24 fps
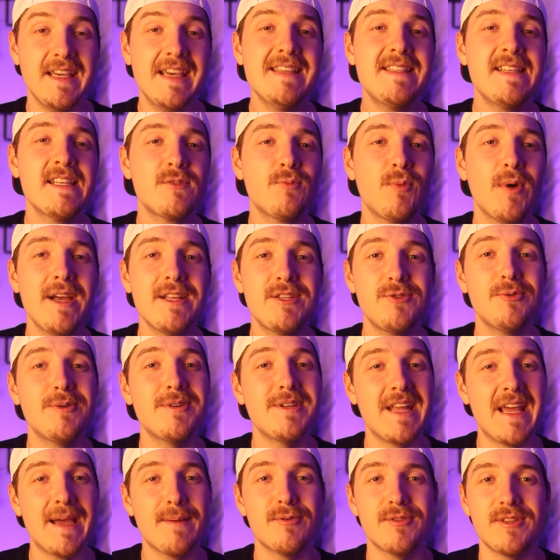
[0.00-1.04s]
easiest way to
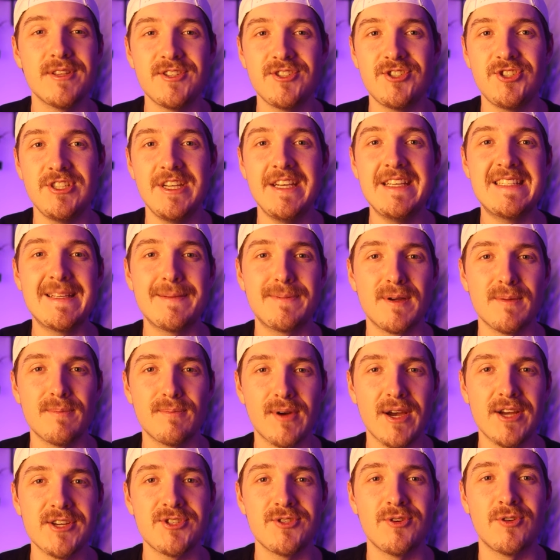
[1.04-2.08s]
enable this gzip gzip
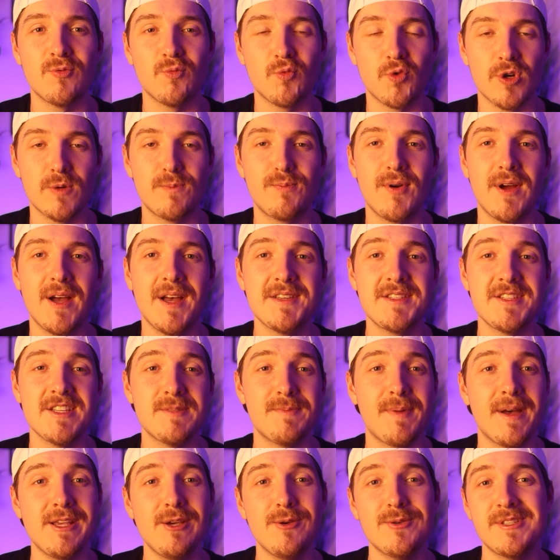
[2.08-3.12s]
compression on WordPress
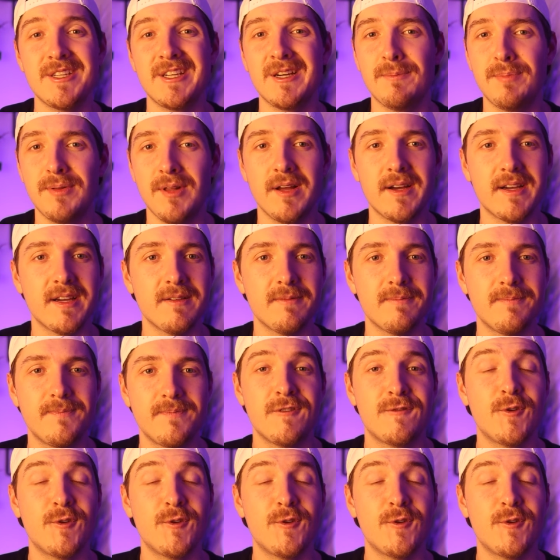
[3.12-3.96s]
is by using a plugin.